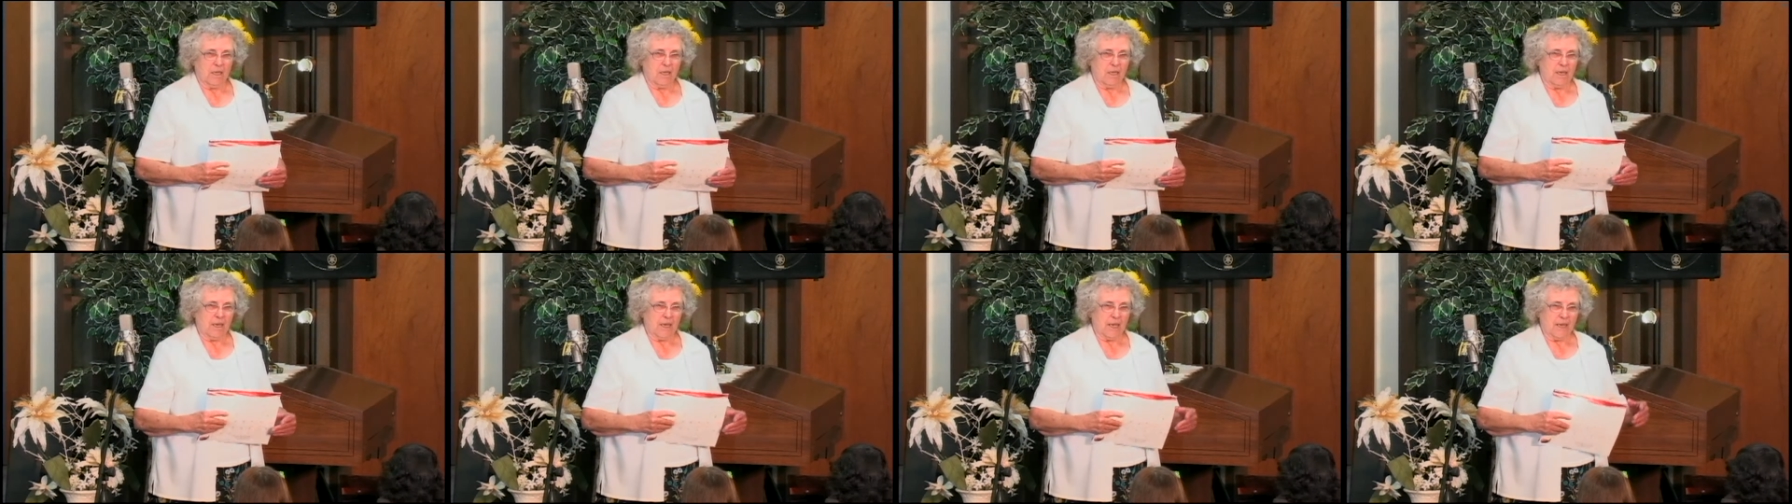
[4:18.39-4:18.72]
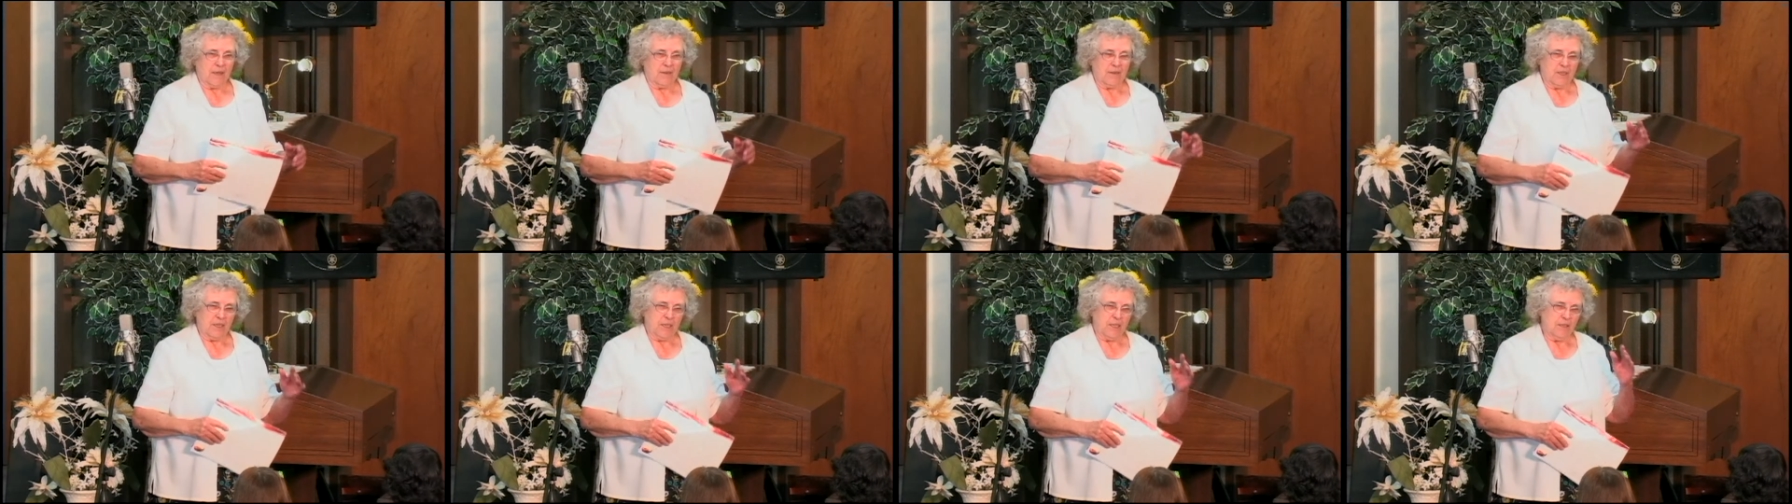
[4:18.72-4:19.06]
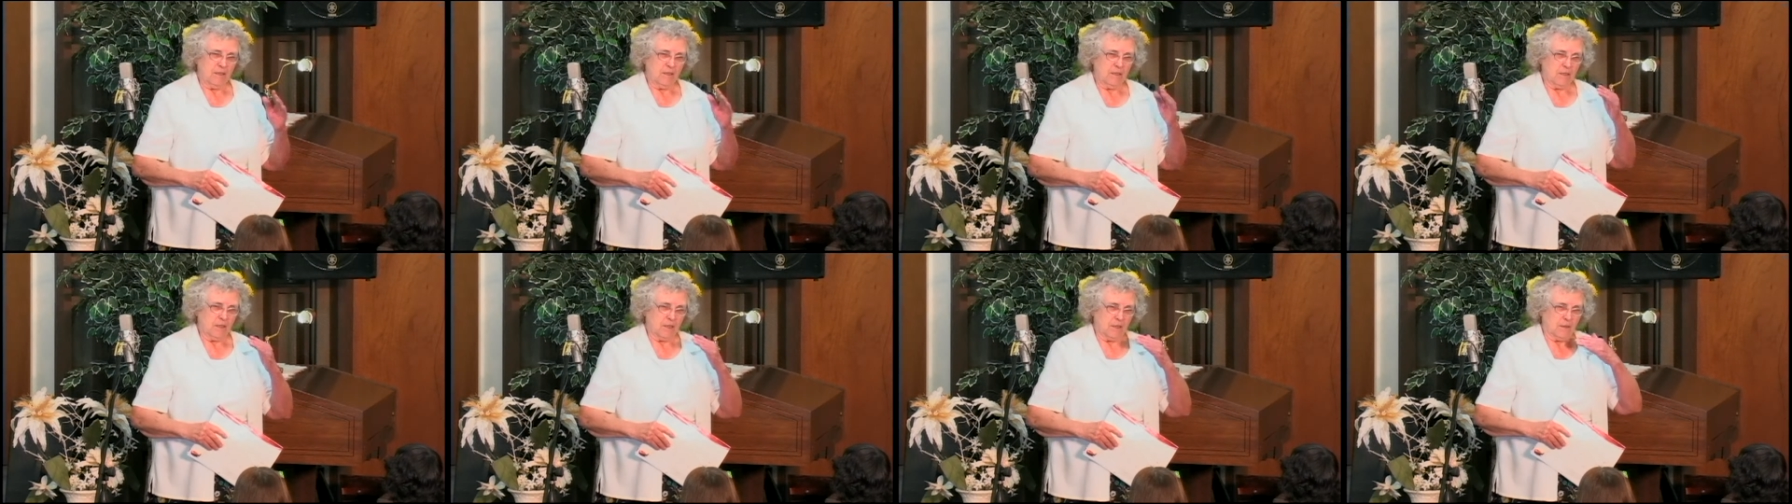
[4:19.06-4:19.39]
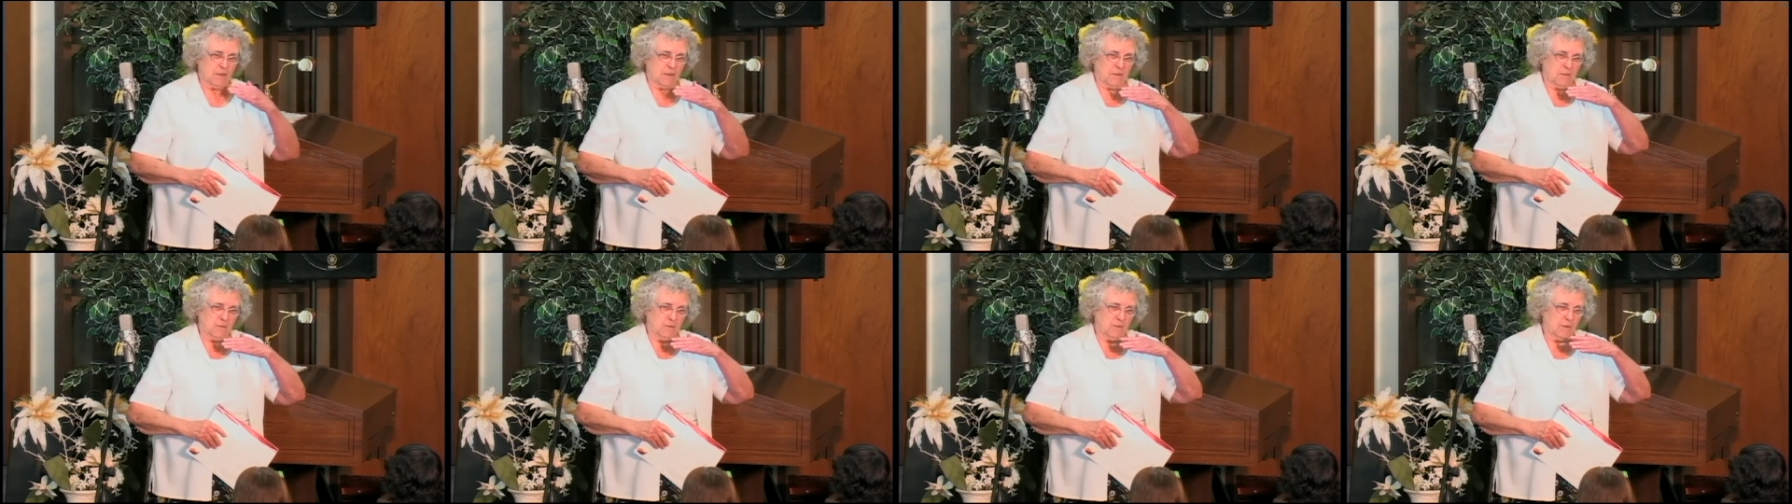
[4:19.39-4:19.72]
then
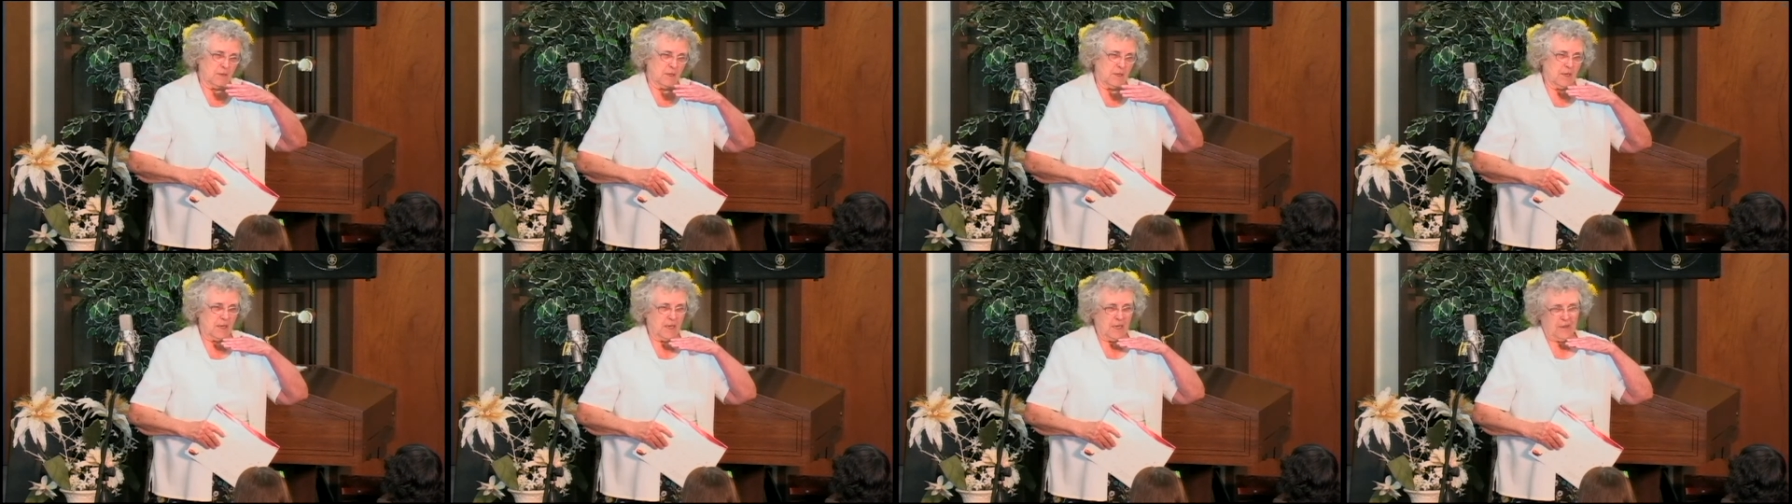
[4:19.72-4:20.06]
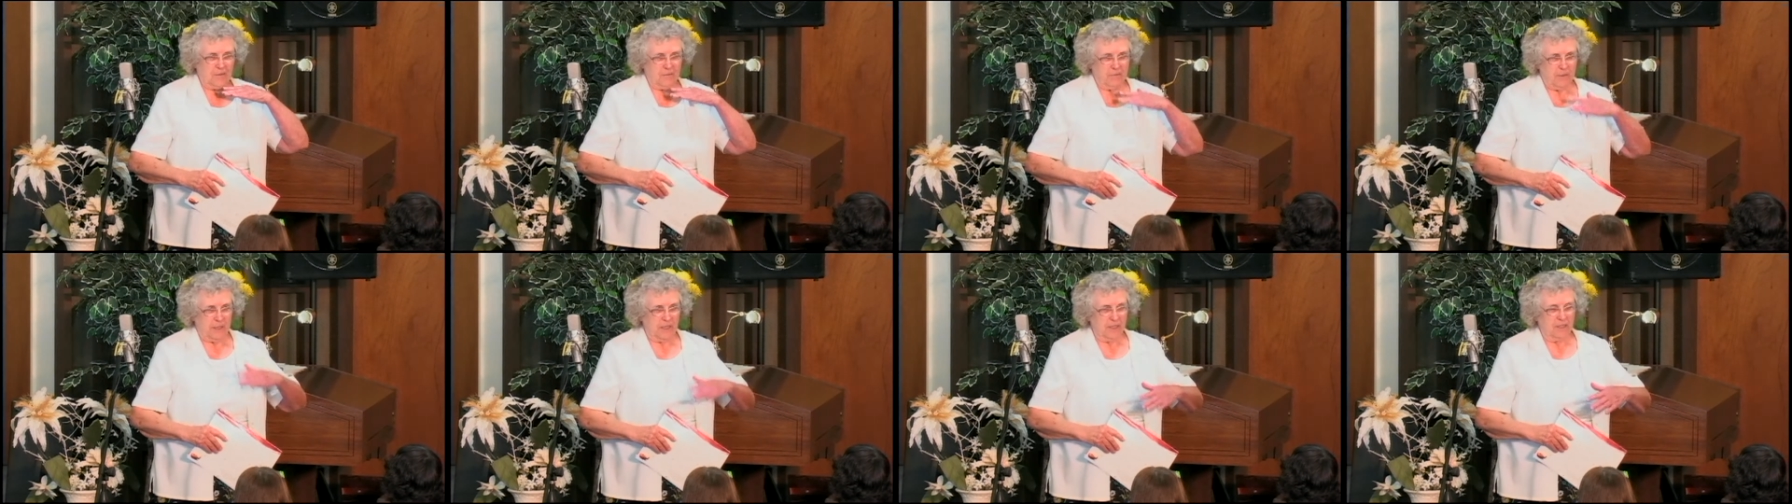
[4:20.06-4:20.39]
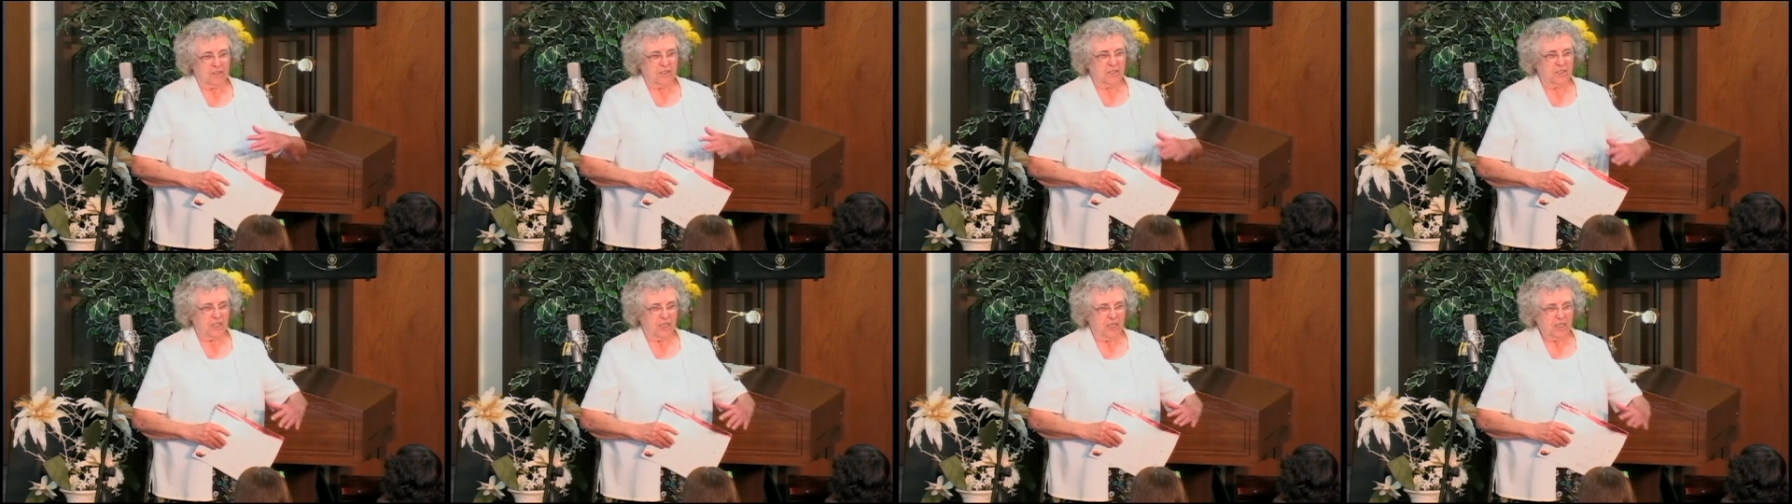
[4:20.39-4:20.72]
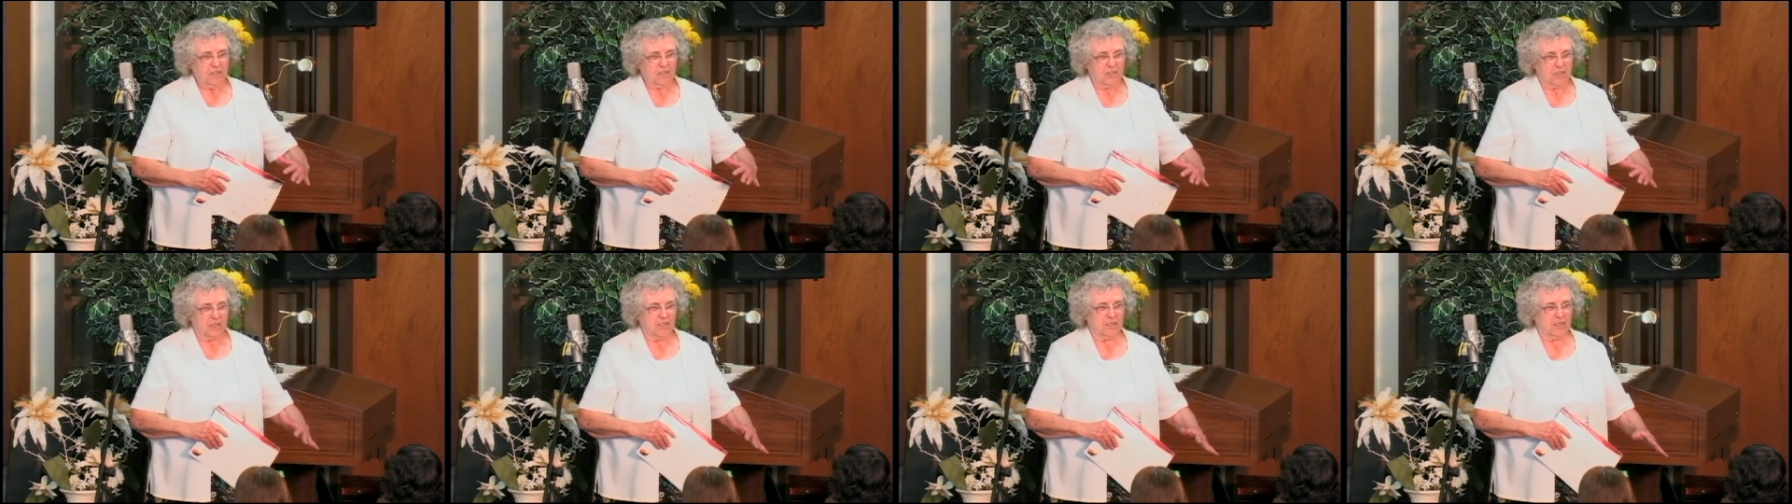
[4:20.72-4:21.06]
I've been in
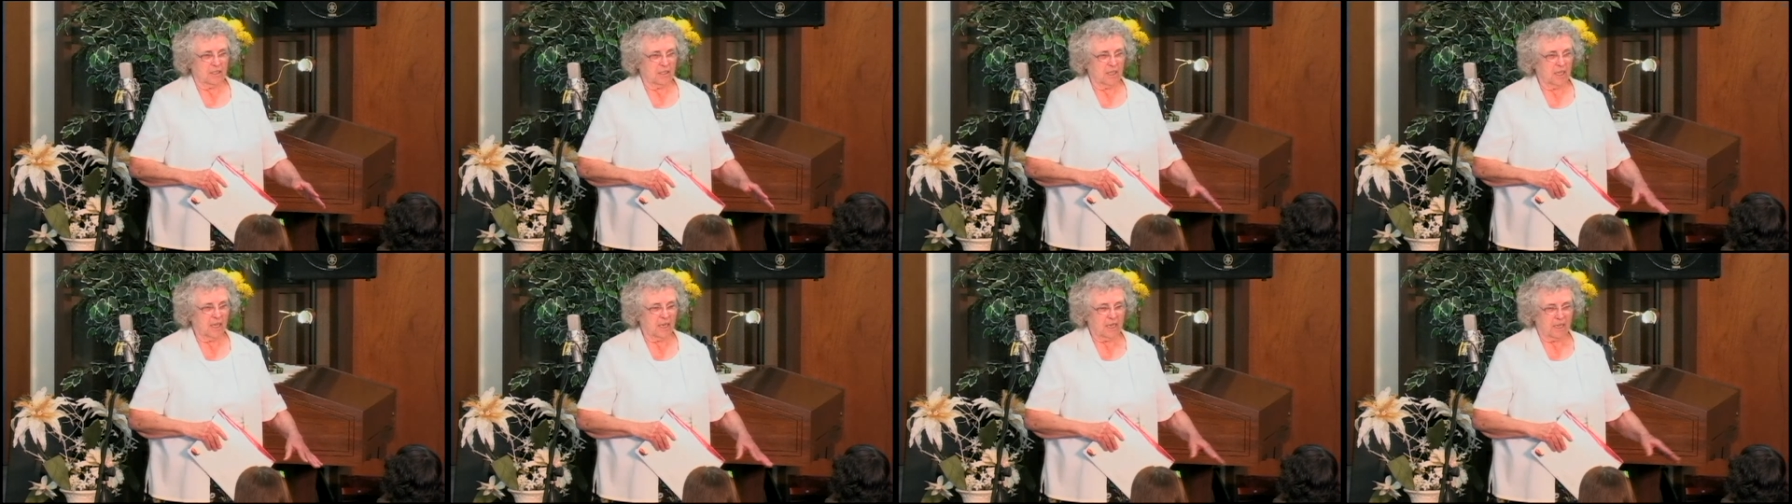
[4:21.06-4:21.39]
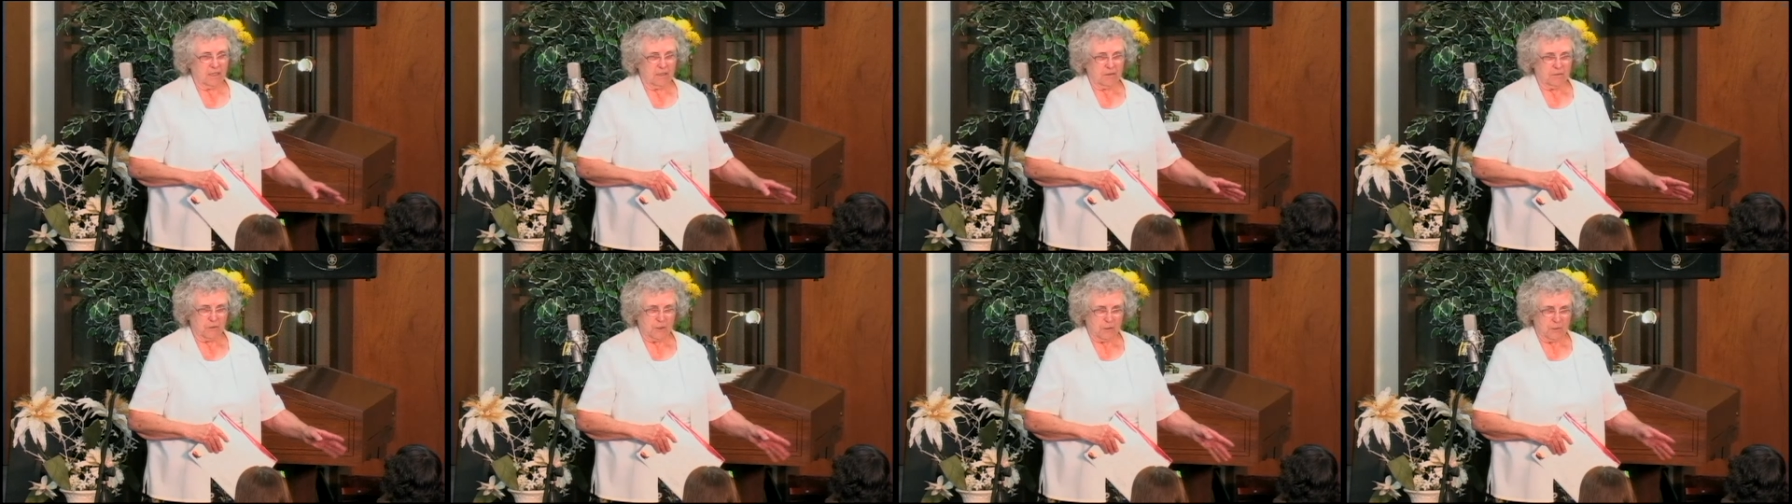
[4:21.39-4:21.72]
Texas a lot.